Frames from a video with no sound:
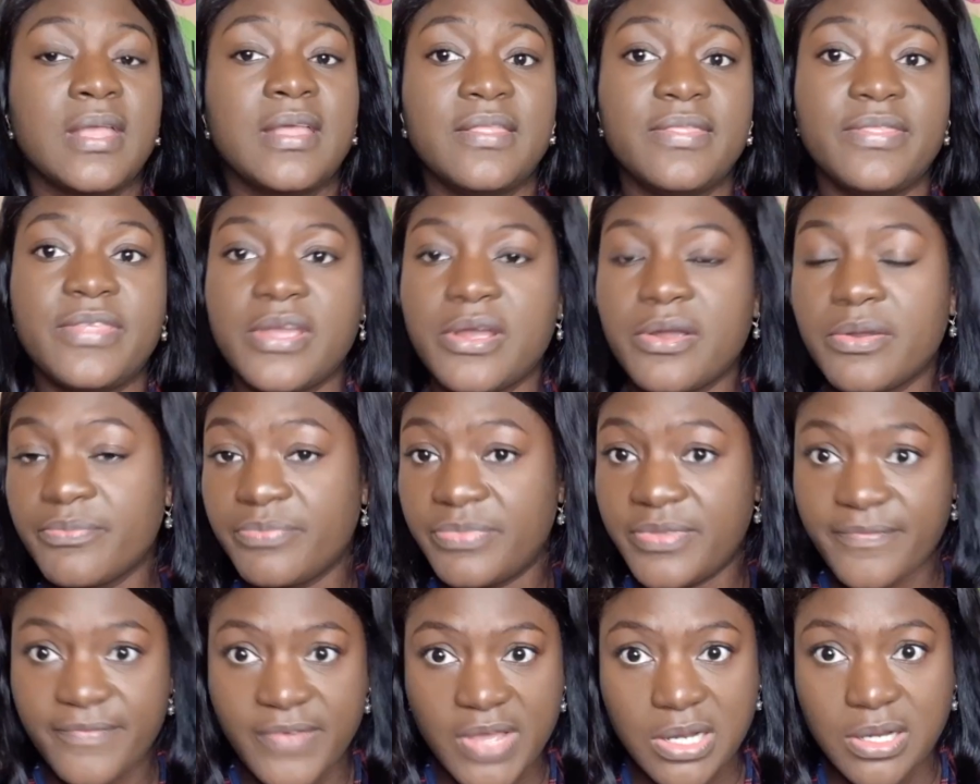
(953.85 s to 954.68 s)
they are
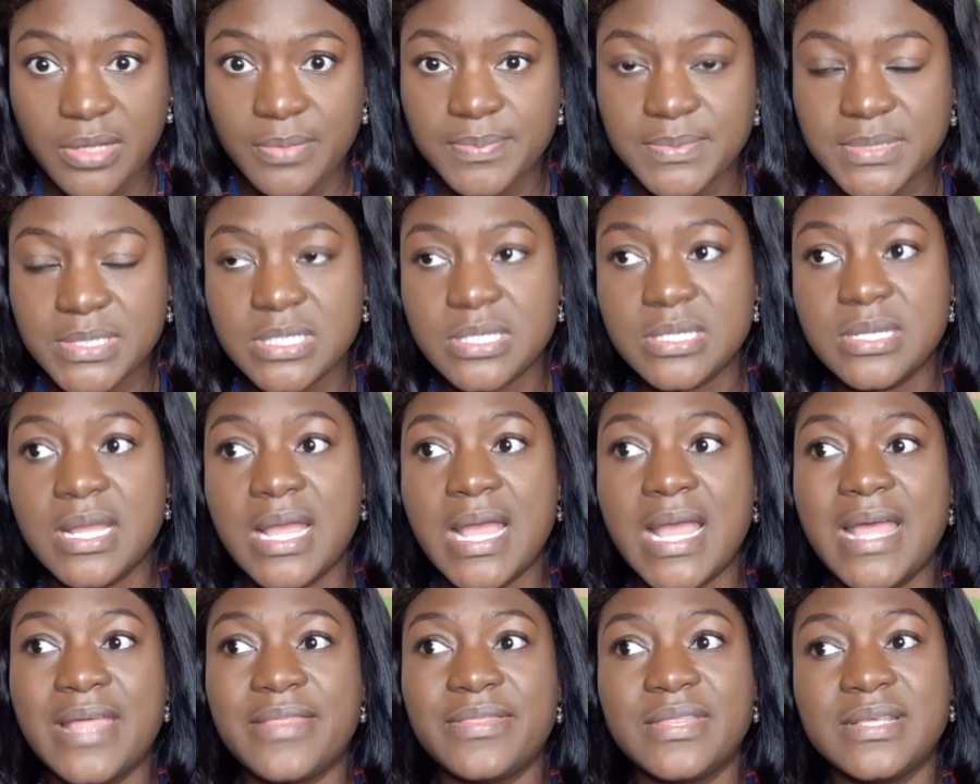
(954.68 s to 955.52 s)
developed
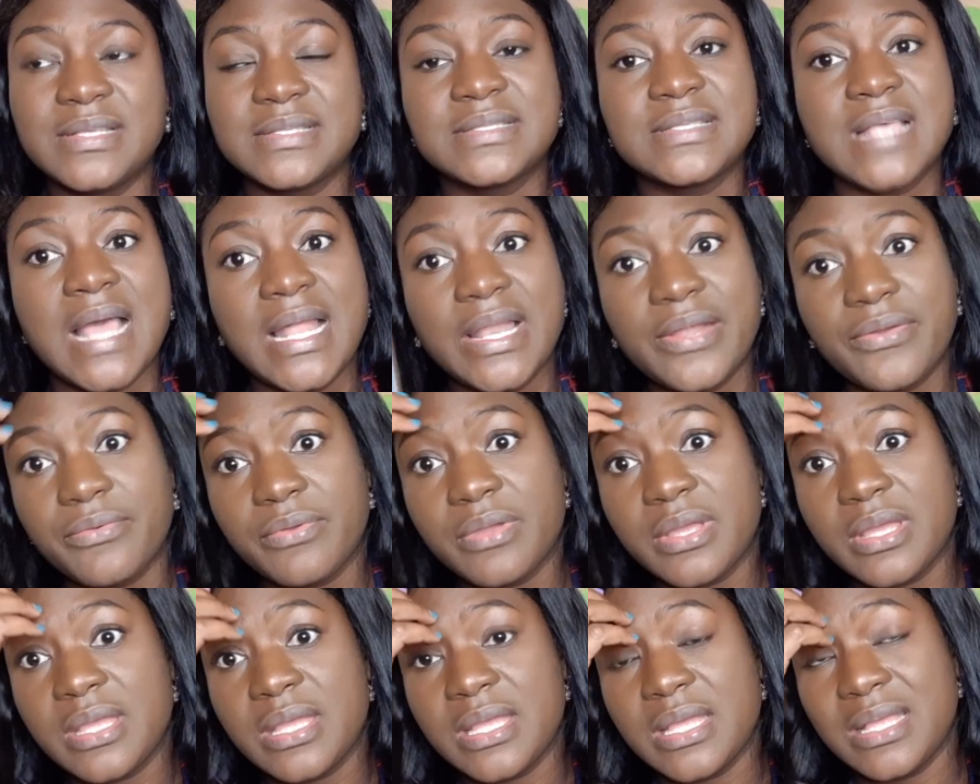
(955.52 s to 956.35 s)
and the
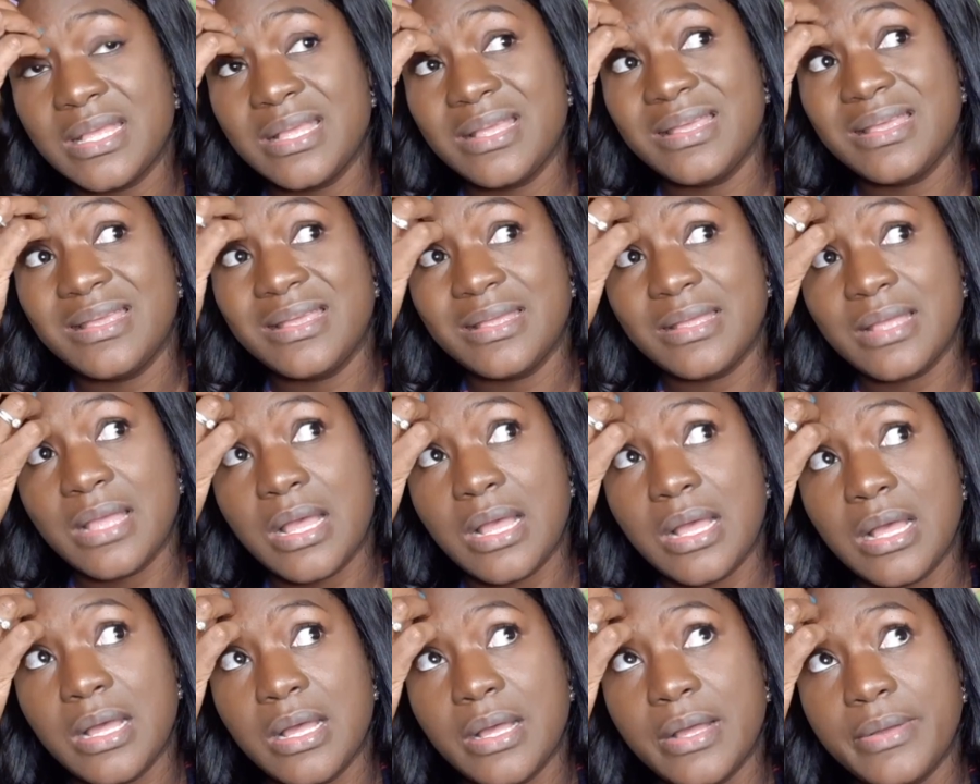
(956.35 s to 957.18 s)
salary,
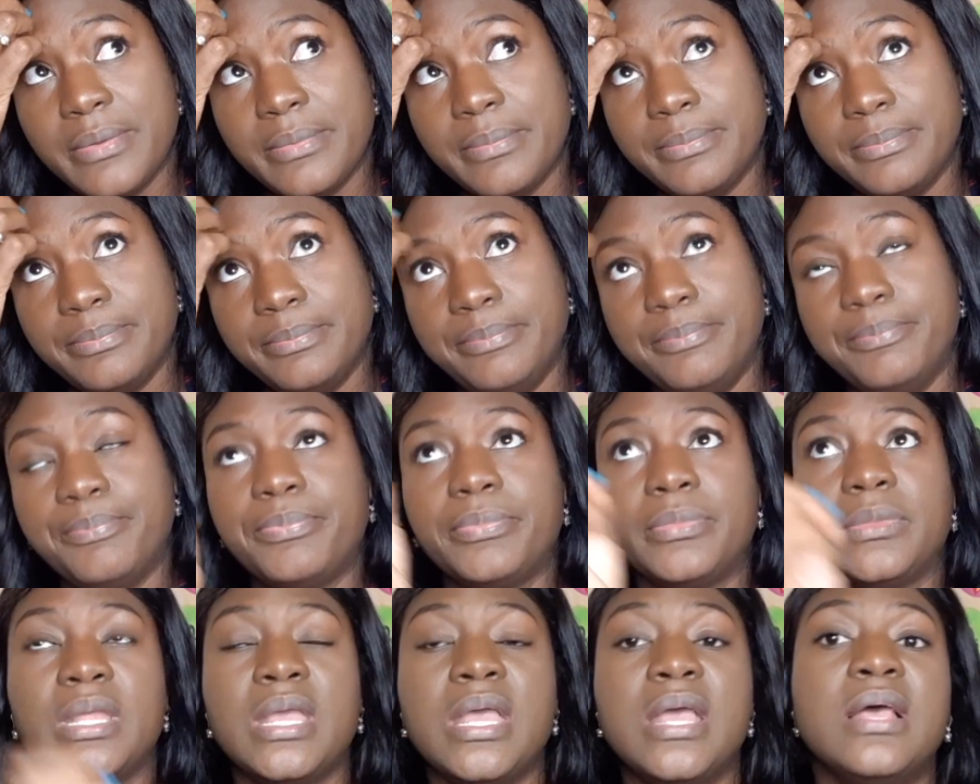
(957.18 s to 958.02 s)

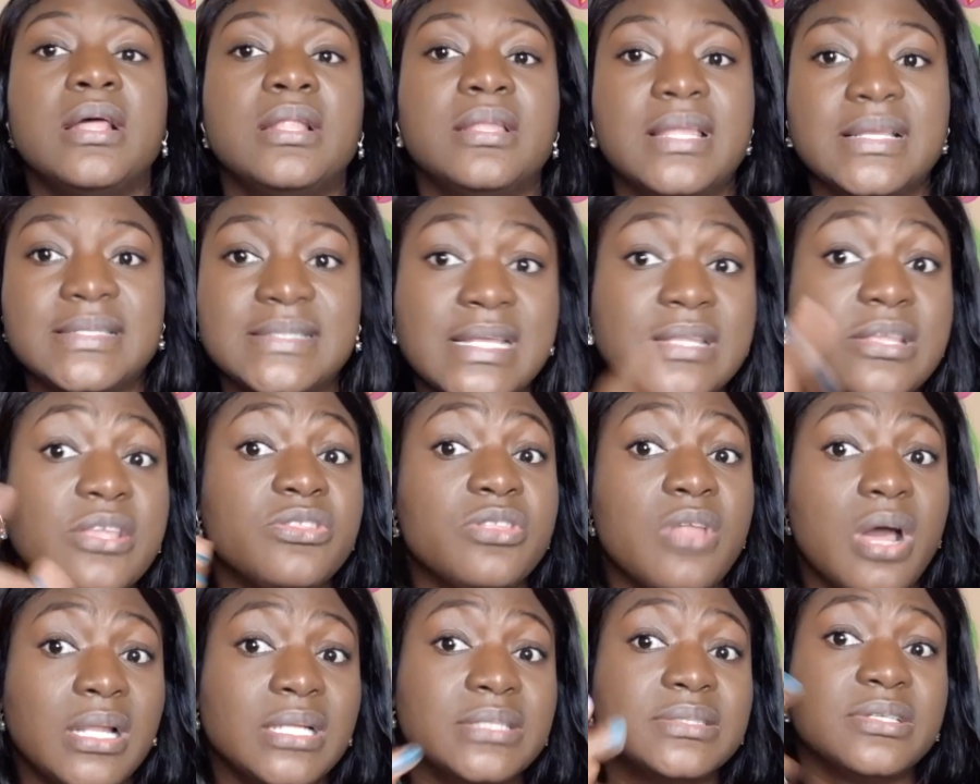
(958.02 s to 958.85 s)
let's say the
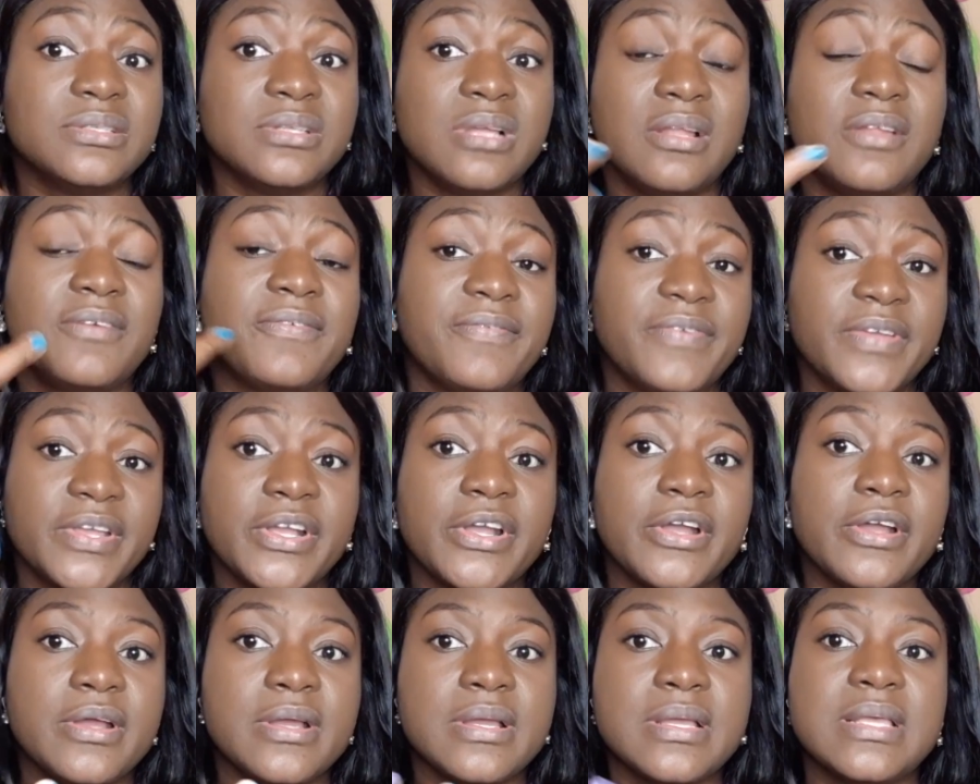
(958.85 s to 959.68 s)
dollar to dollar
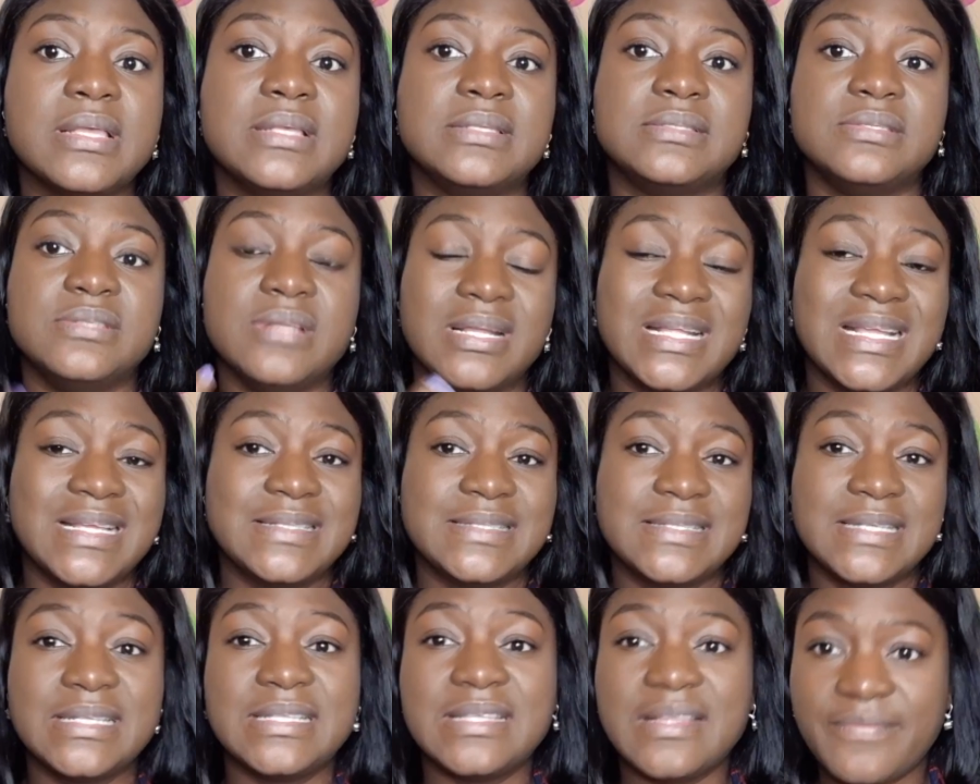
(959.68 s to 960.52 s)
figure is not as
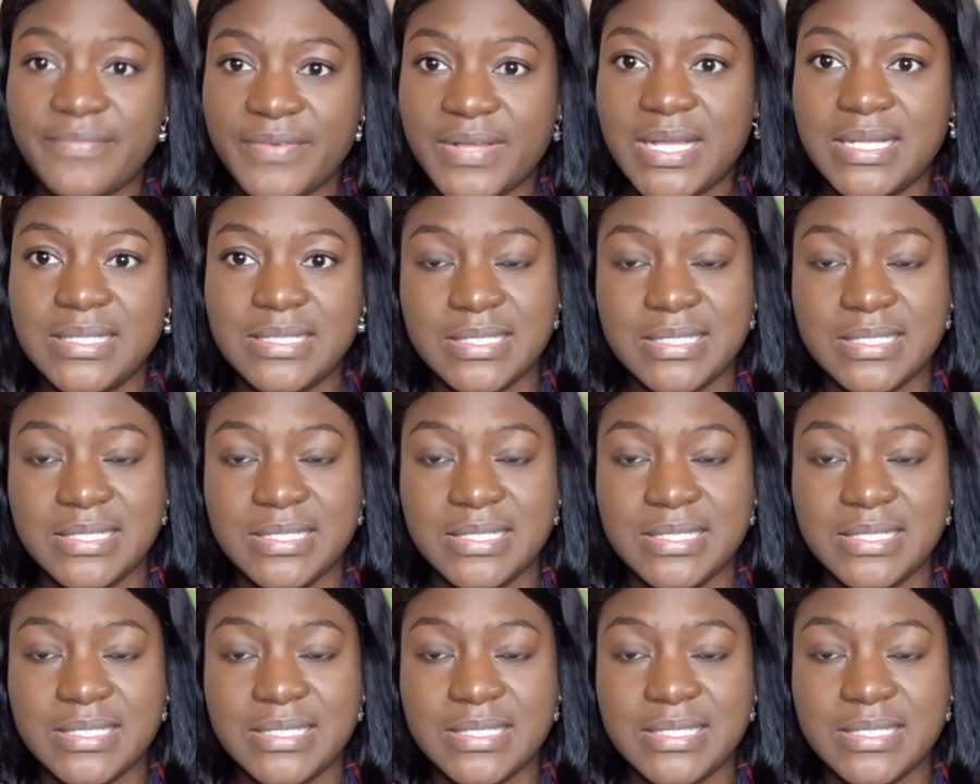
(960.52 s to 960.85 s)
significant